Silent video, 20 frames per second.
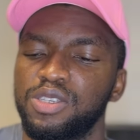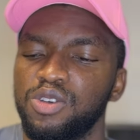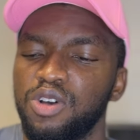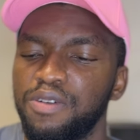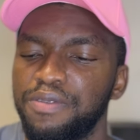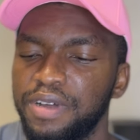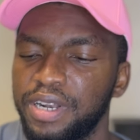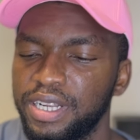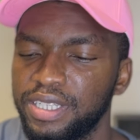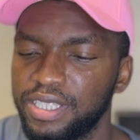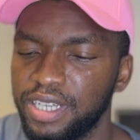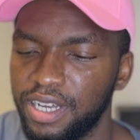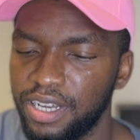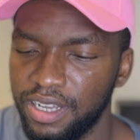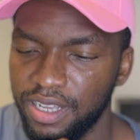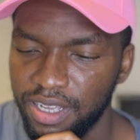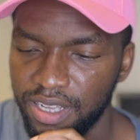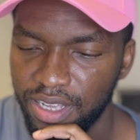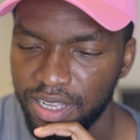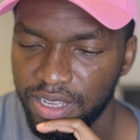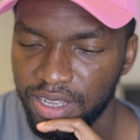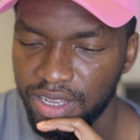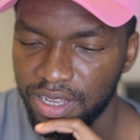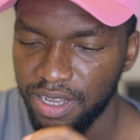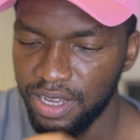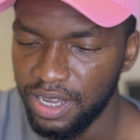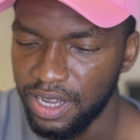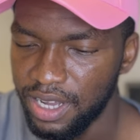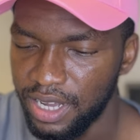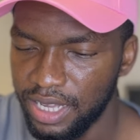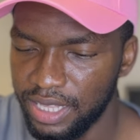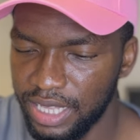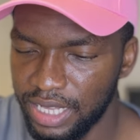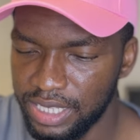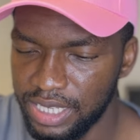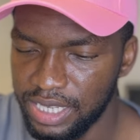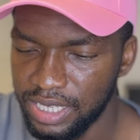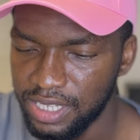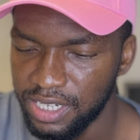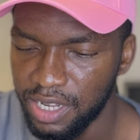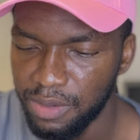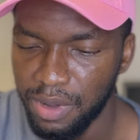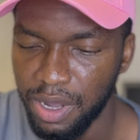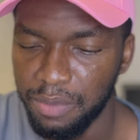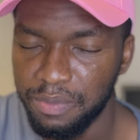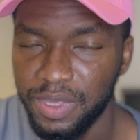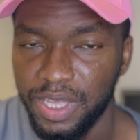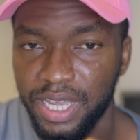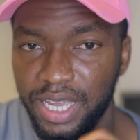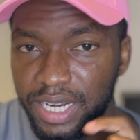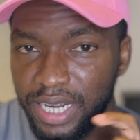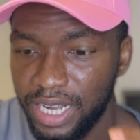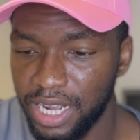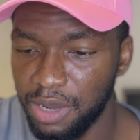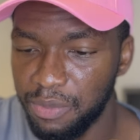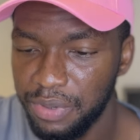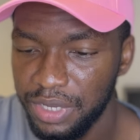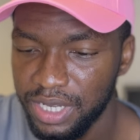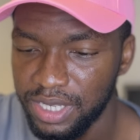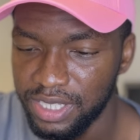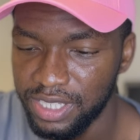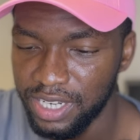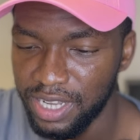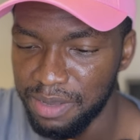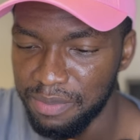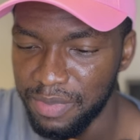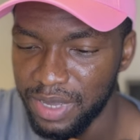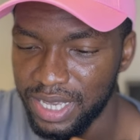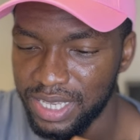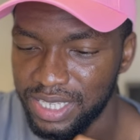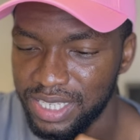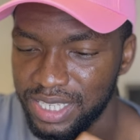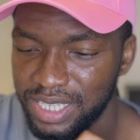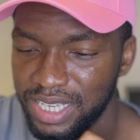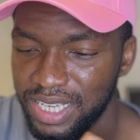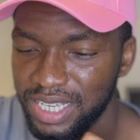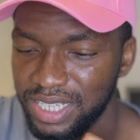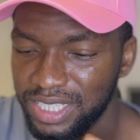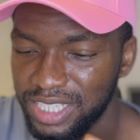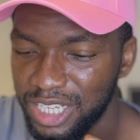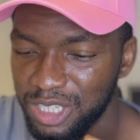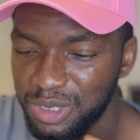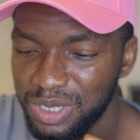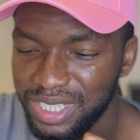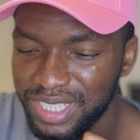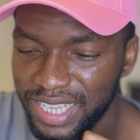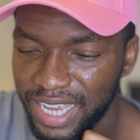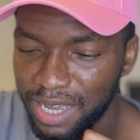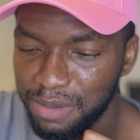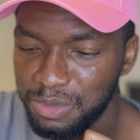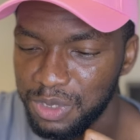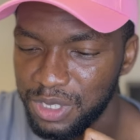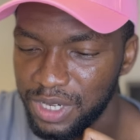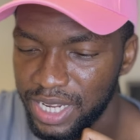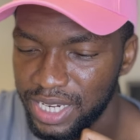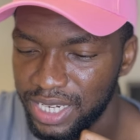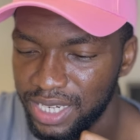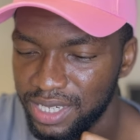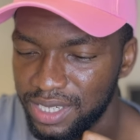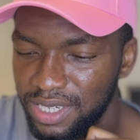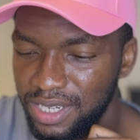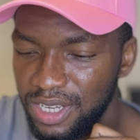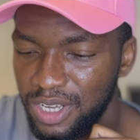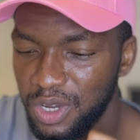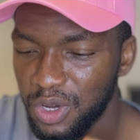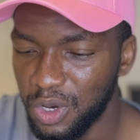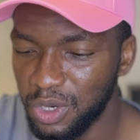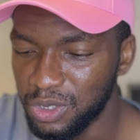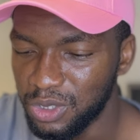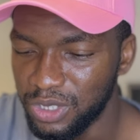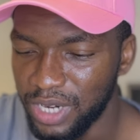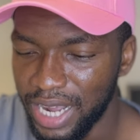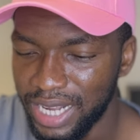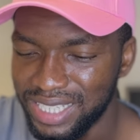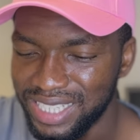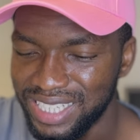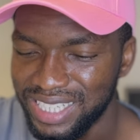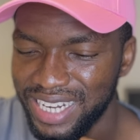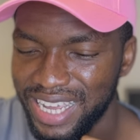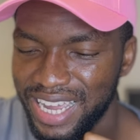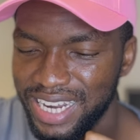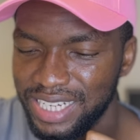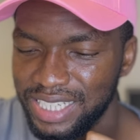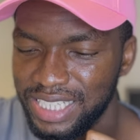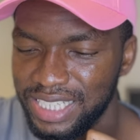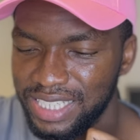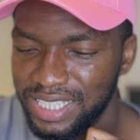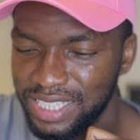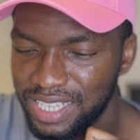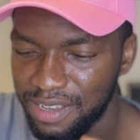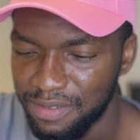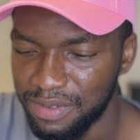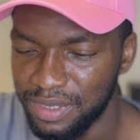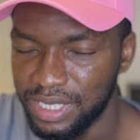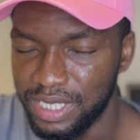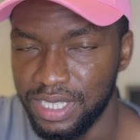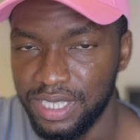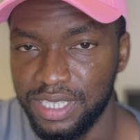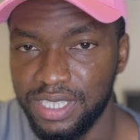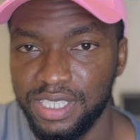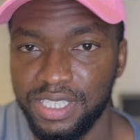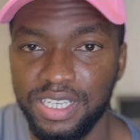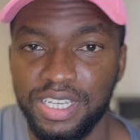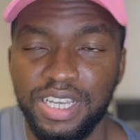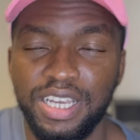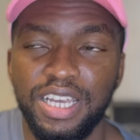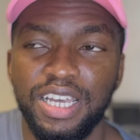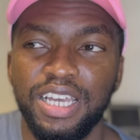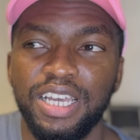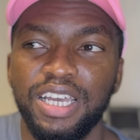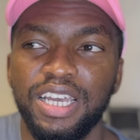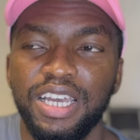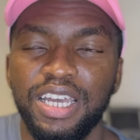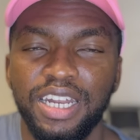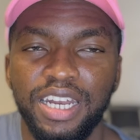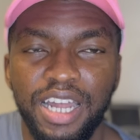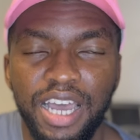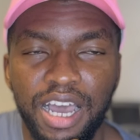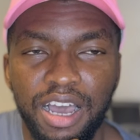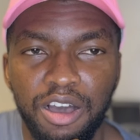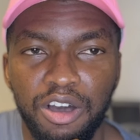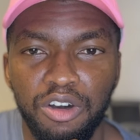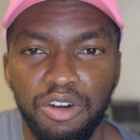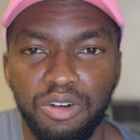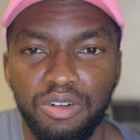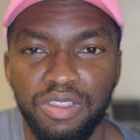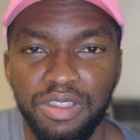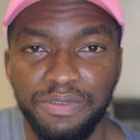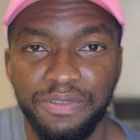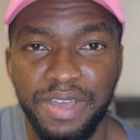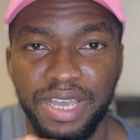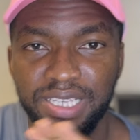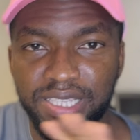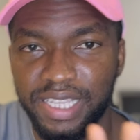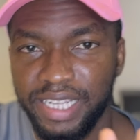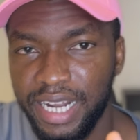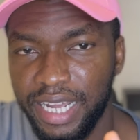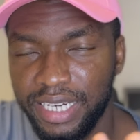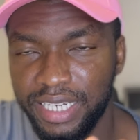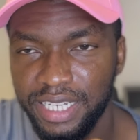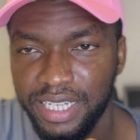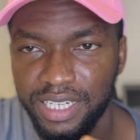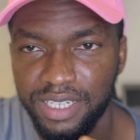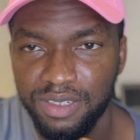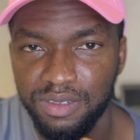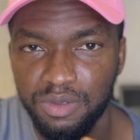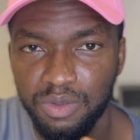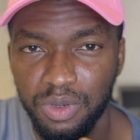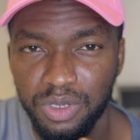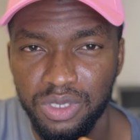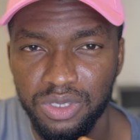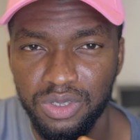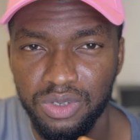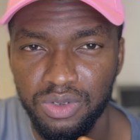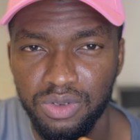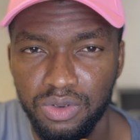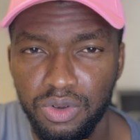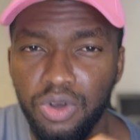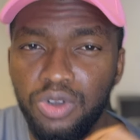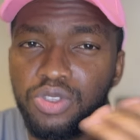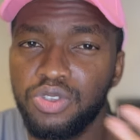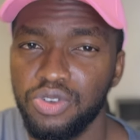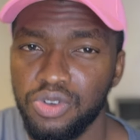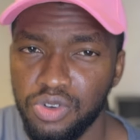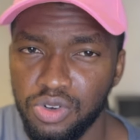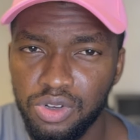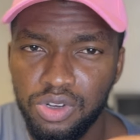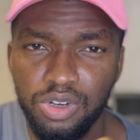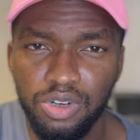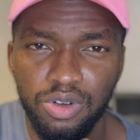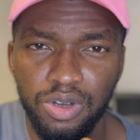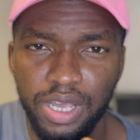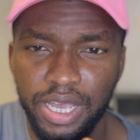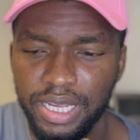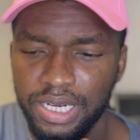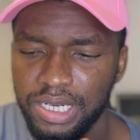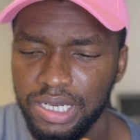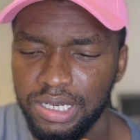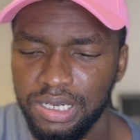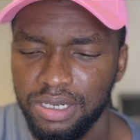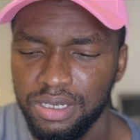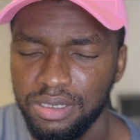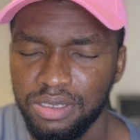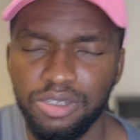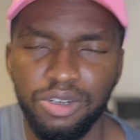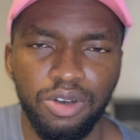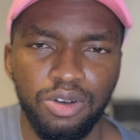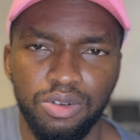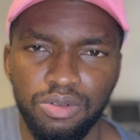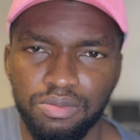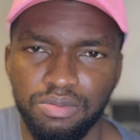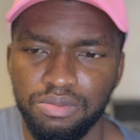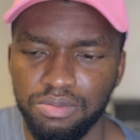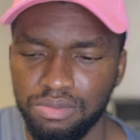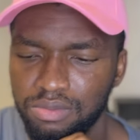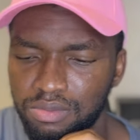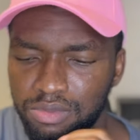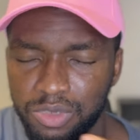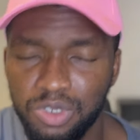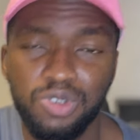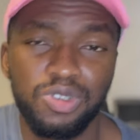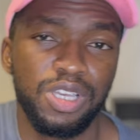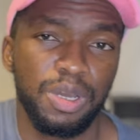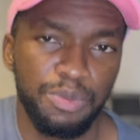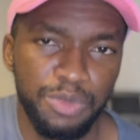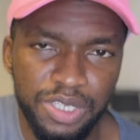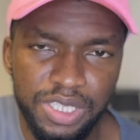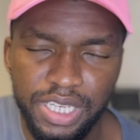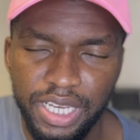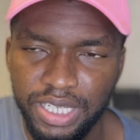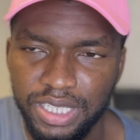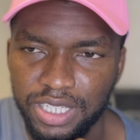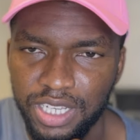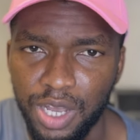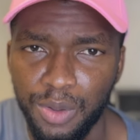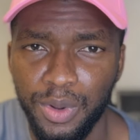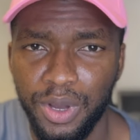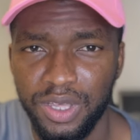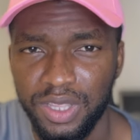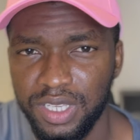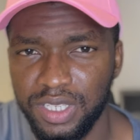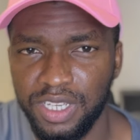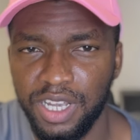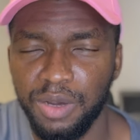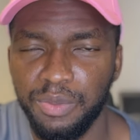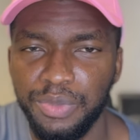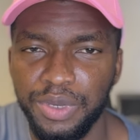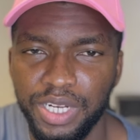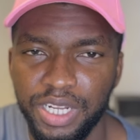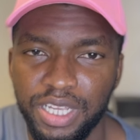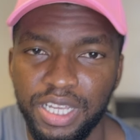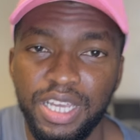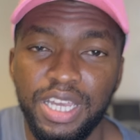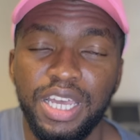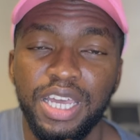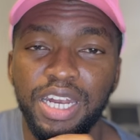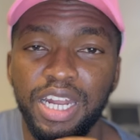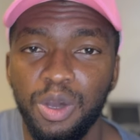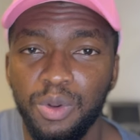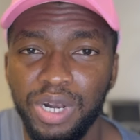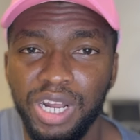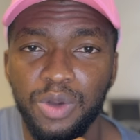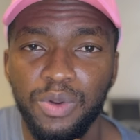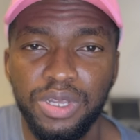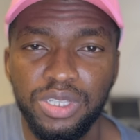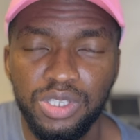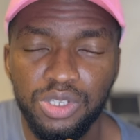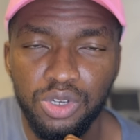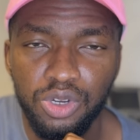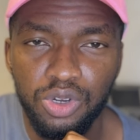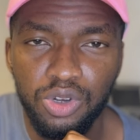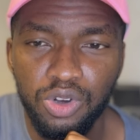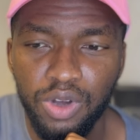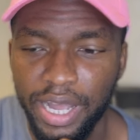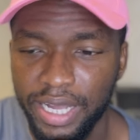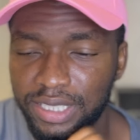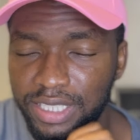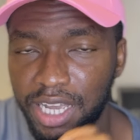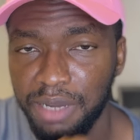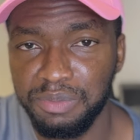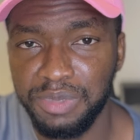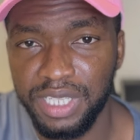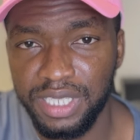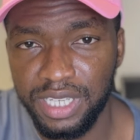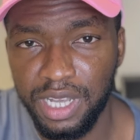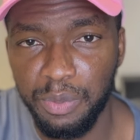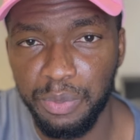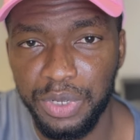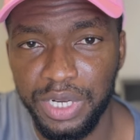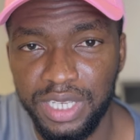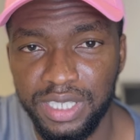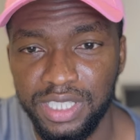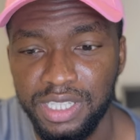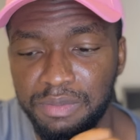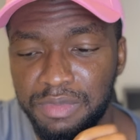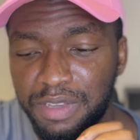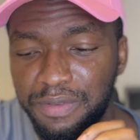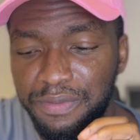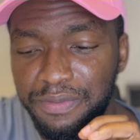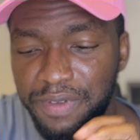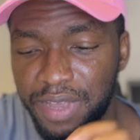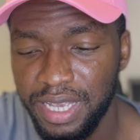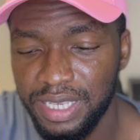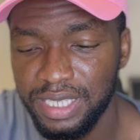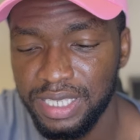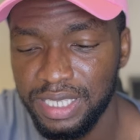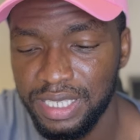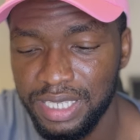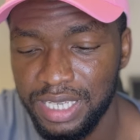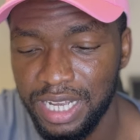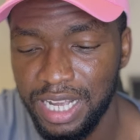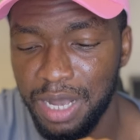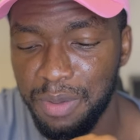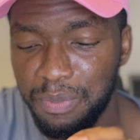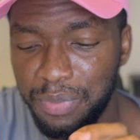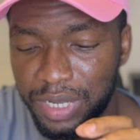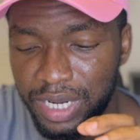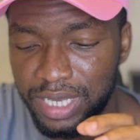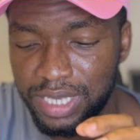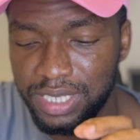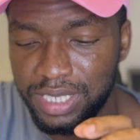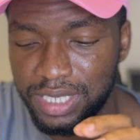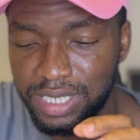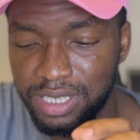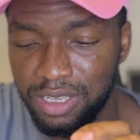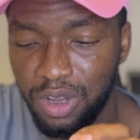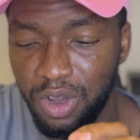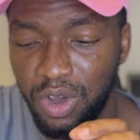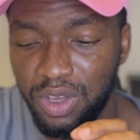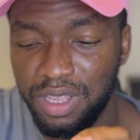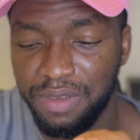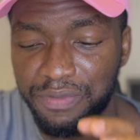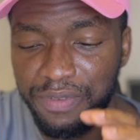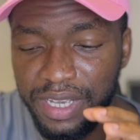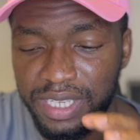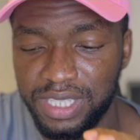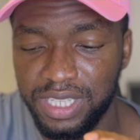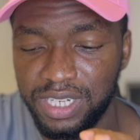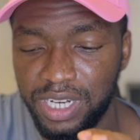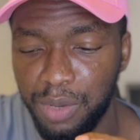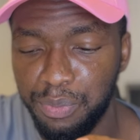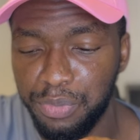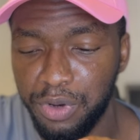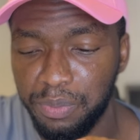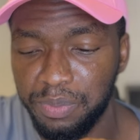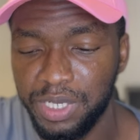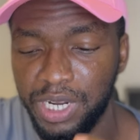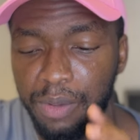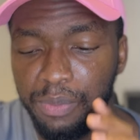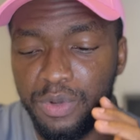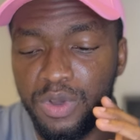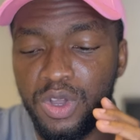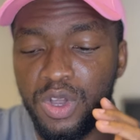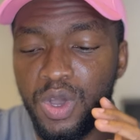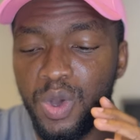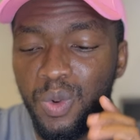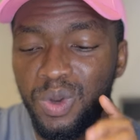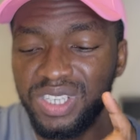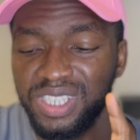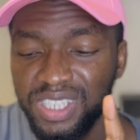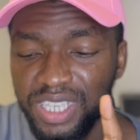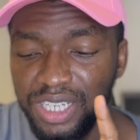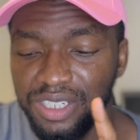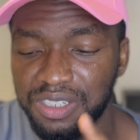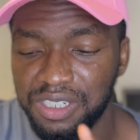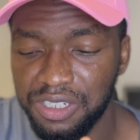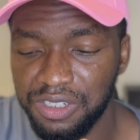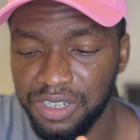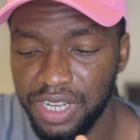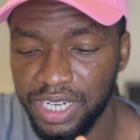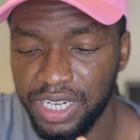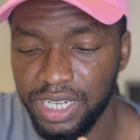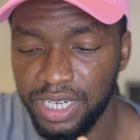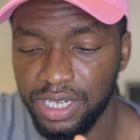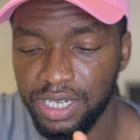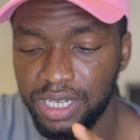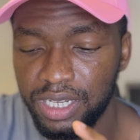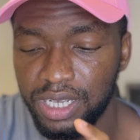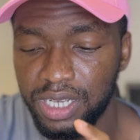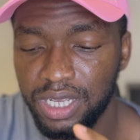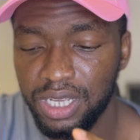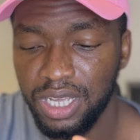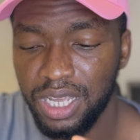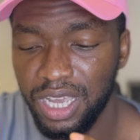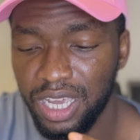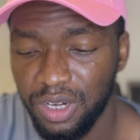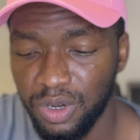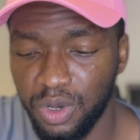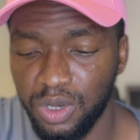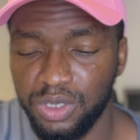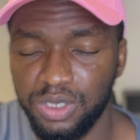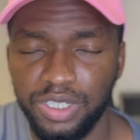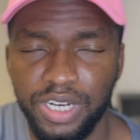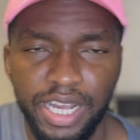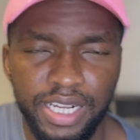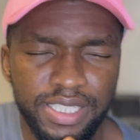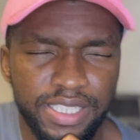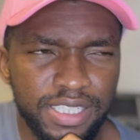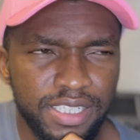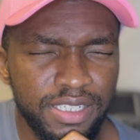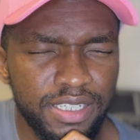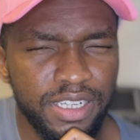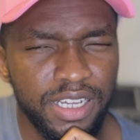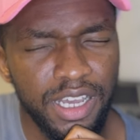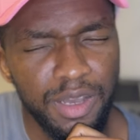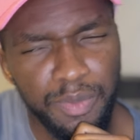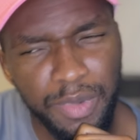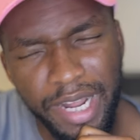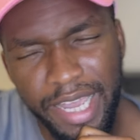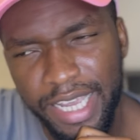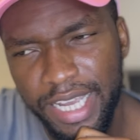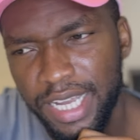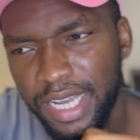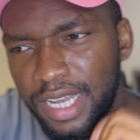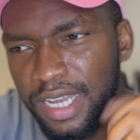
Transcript: offer letter, that's his name up there, and the company's name is Century Time Trading Contracting and Services. Now the first thing I did was to go to Google and, you know, do some research about this company. Now, when I went to Google, I typed this company's name. The first companies or the first thing that popped up was Century Trading and Contracting. I'm like,